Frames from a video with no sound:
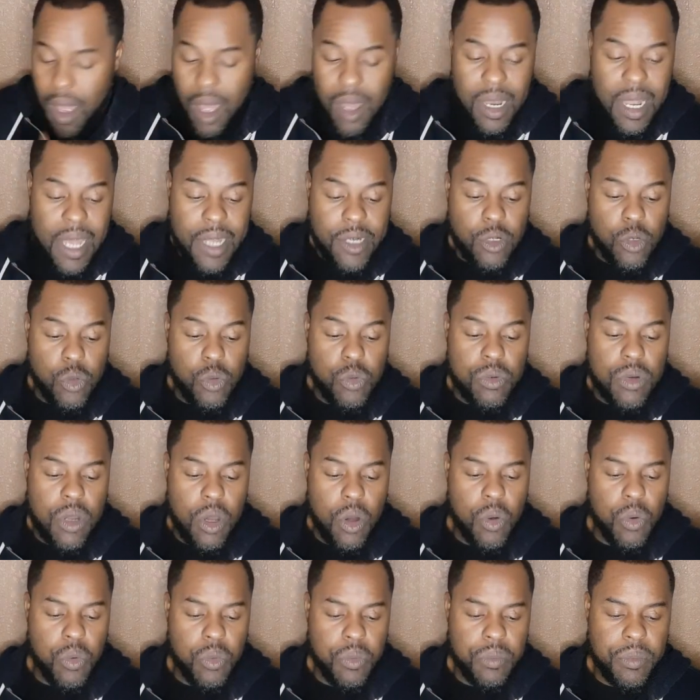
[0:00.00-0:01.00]
all I do
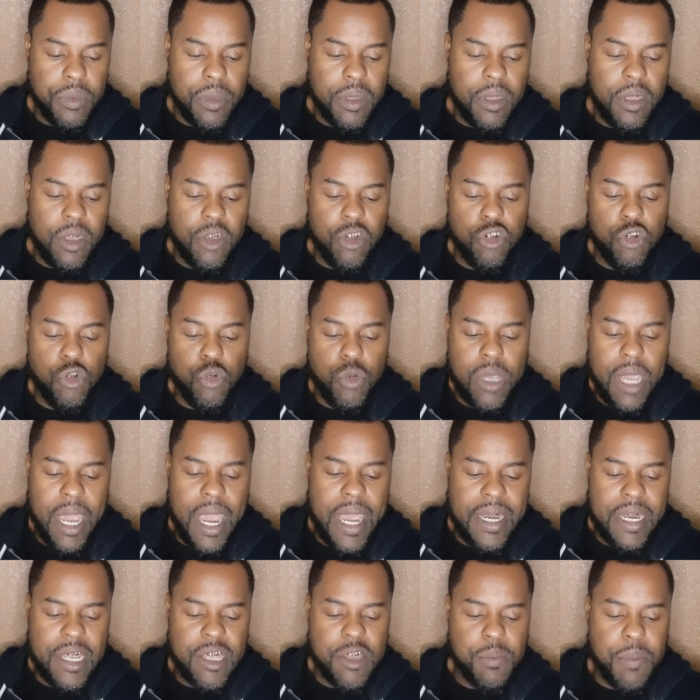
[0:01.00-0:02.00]
know is you
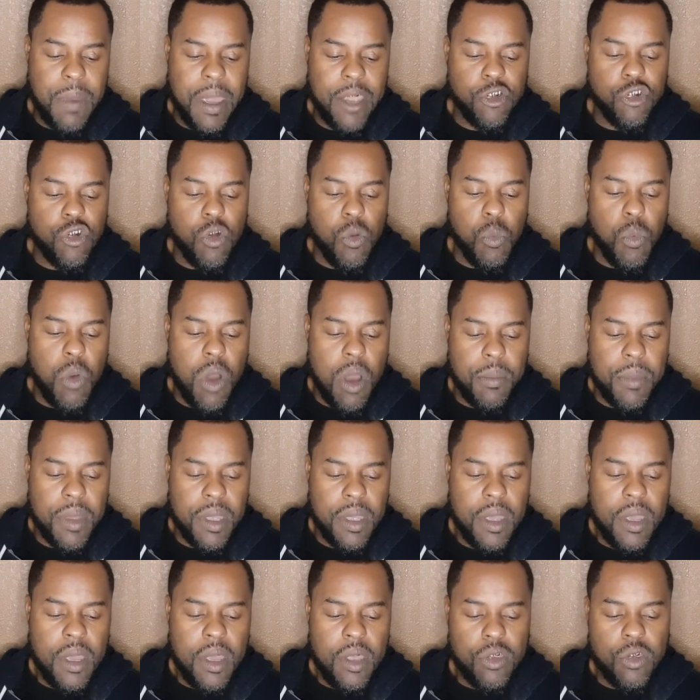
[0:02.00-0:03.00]
can't expect your
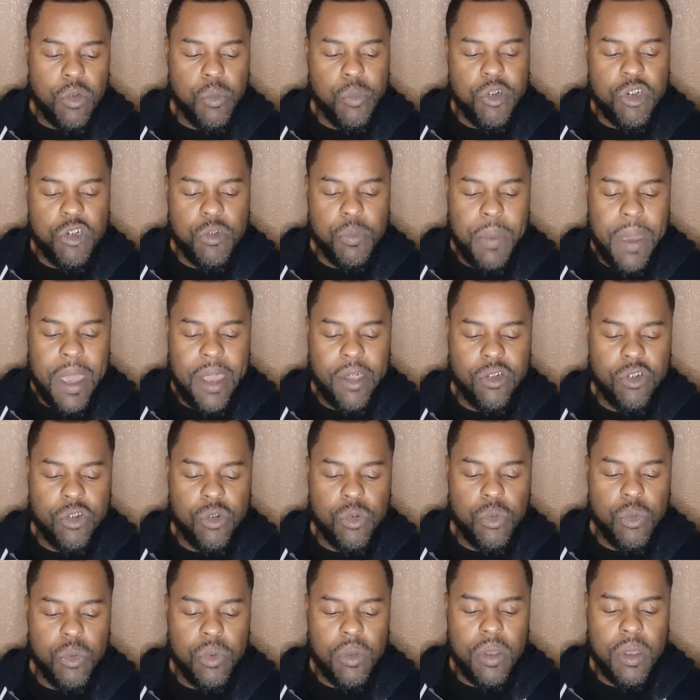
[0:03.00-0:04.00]
woman to respect
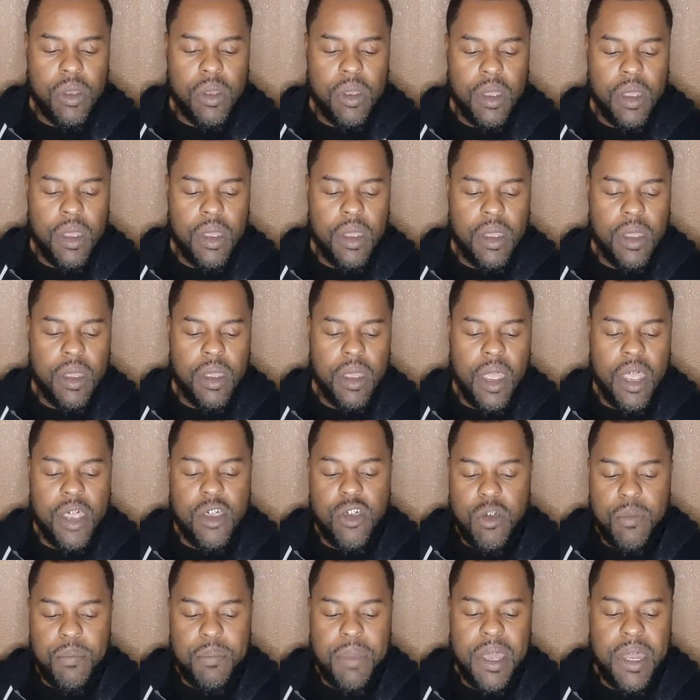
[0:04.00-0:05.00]
you and
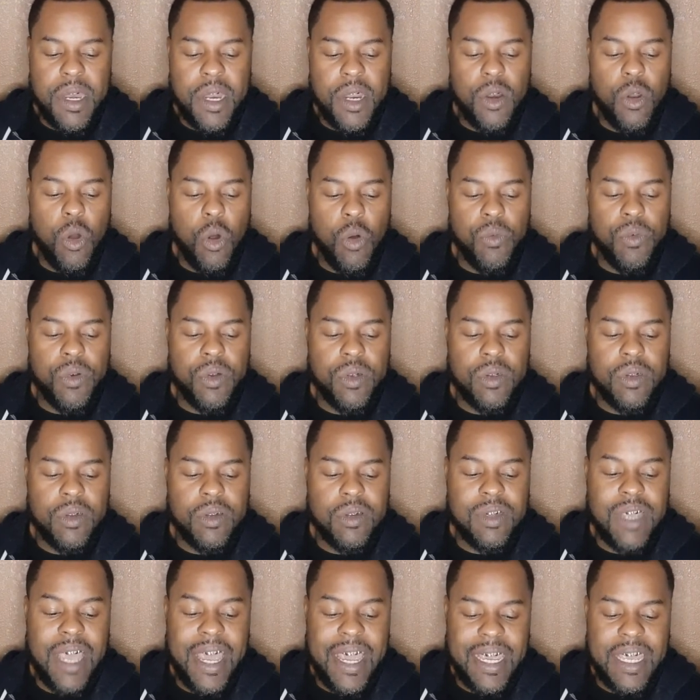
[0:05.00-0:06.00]
you're bending over
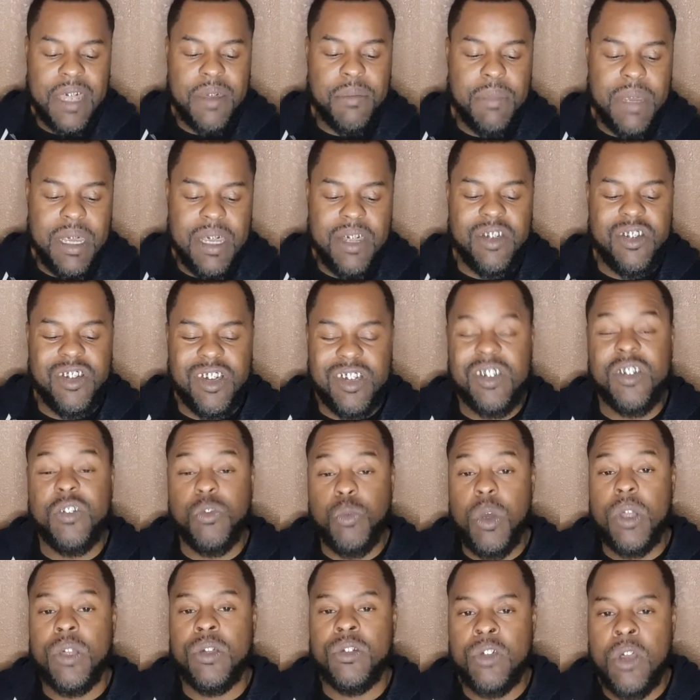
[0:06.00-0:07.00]
taking meat just as
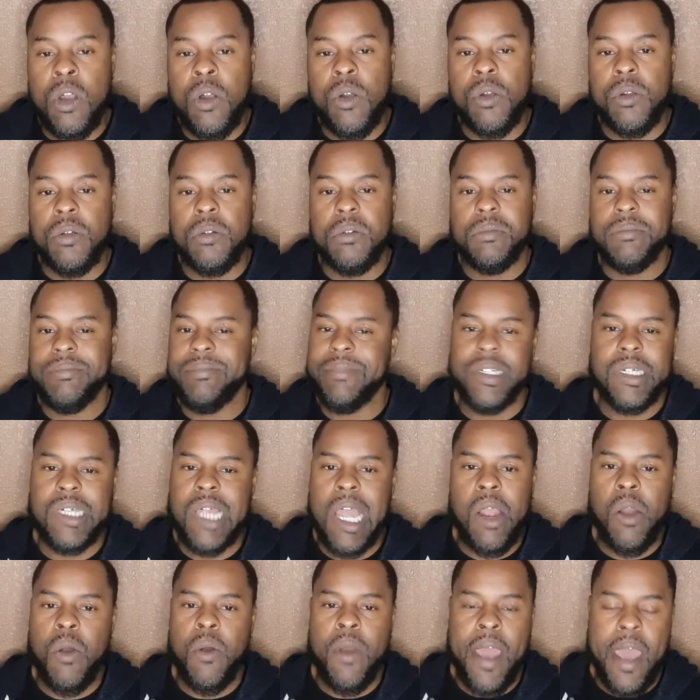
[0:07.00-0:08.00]
well as her. It's
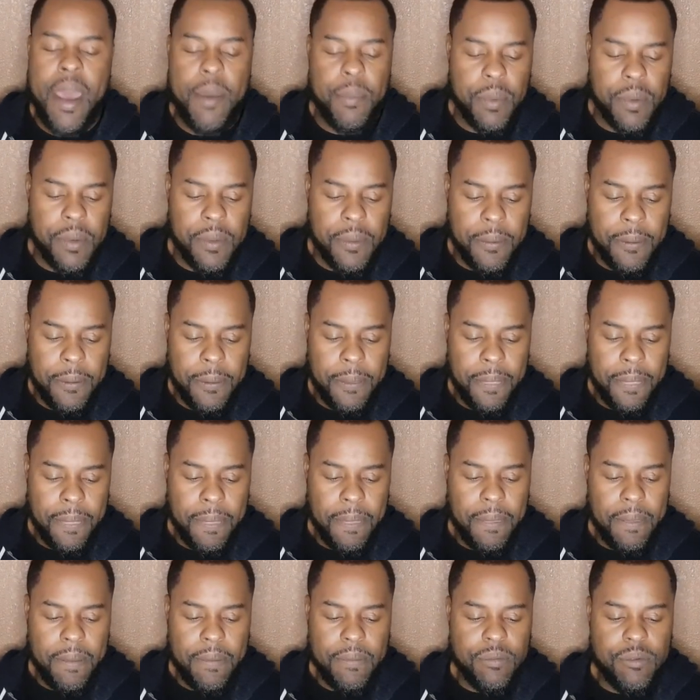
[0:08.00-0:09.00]
not going to happen
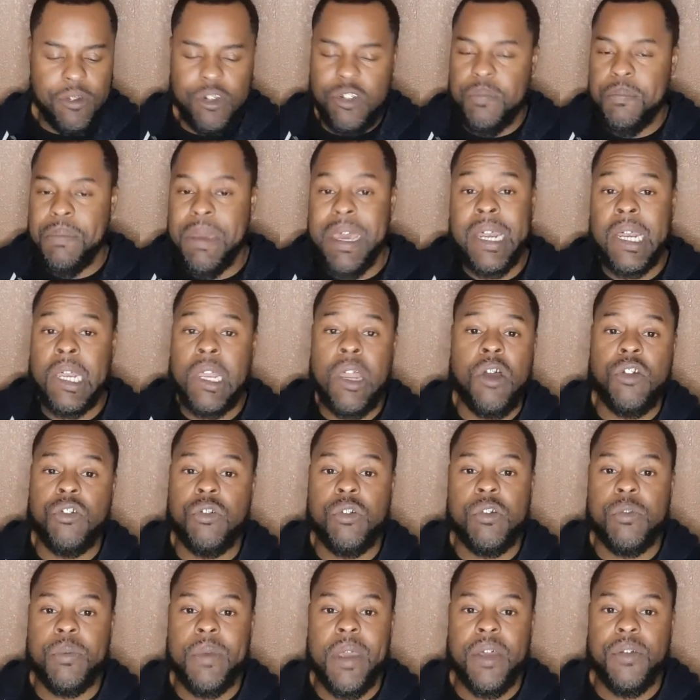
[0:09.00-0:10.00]
she better lost
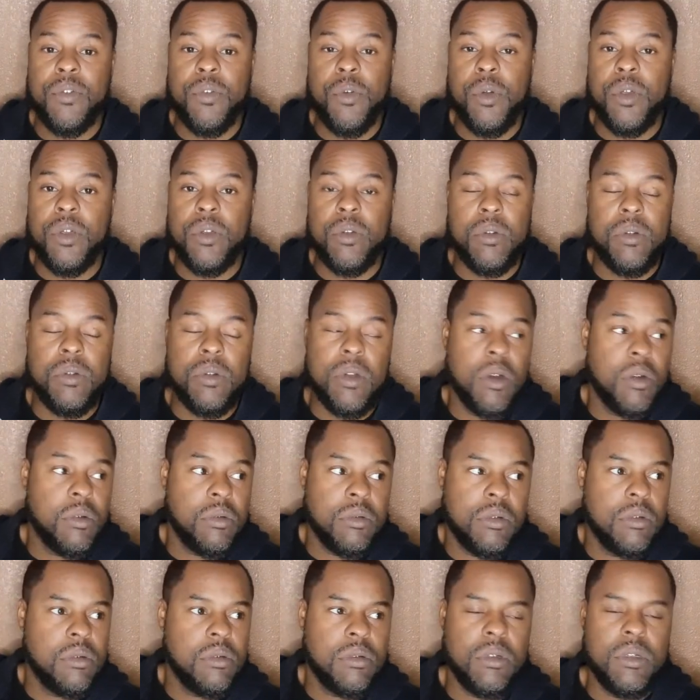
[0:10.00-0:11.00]
respect for you. You know,
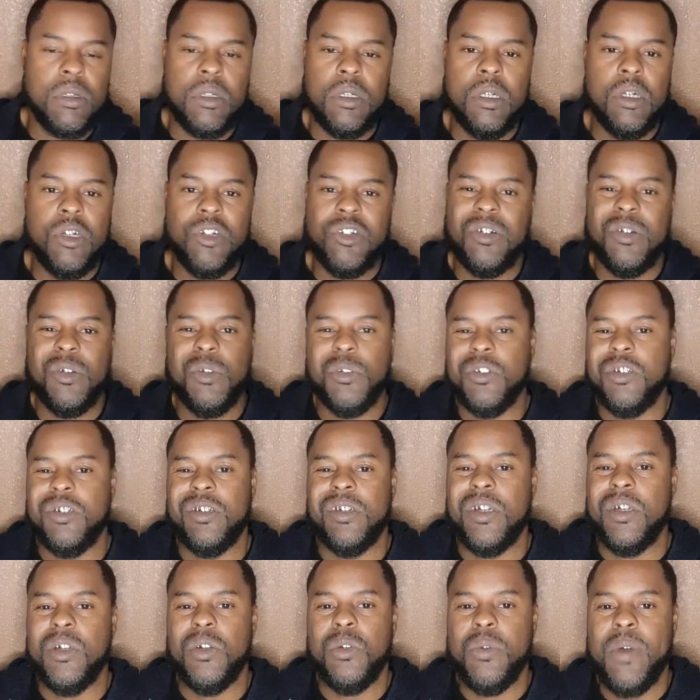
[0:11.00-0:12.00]
she, she, don't
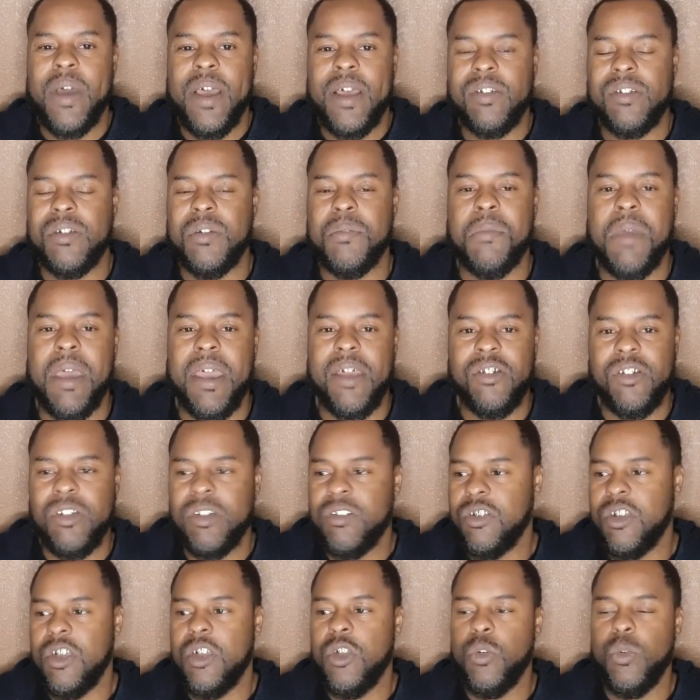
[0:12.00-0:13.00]
see you as a man. She
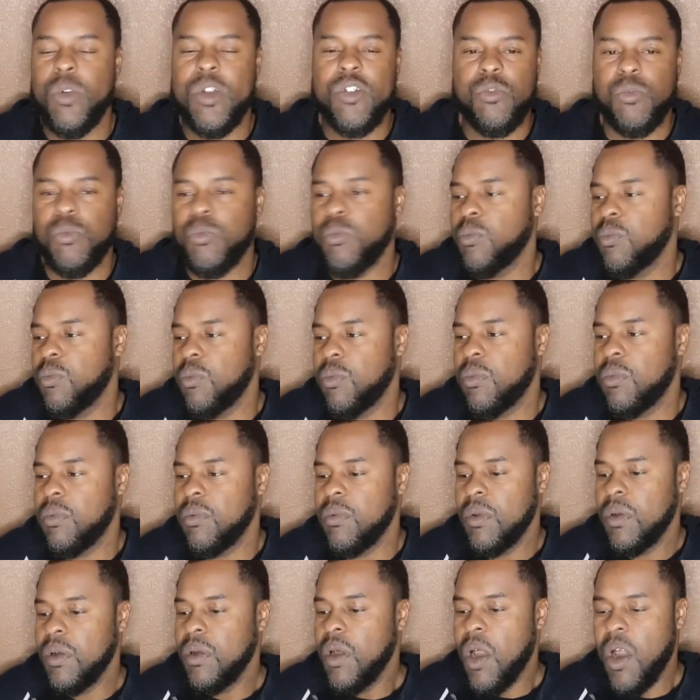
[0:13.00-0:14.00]
see you as
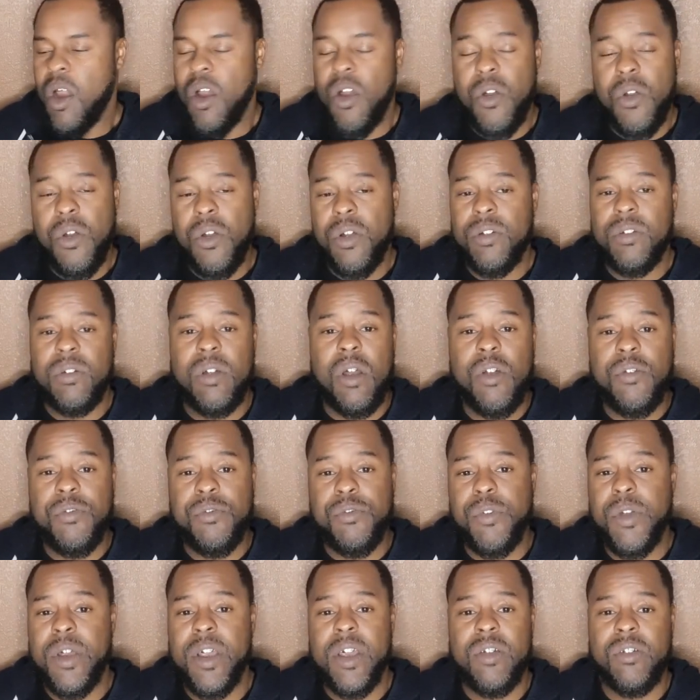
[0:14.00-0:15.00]
her her
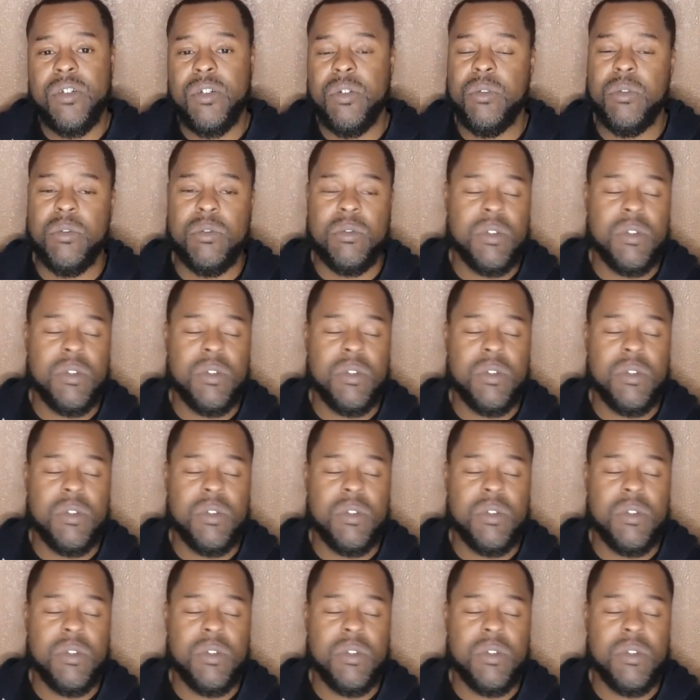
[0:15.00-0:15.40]
friends.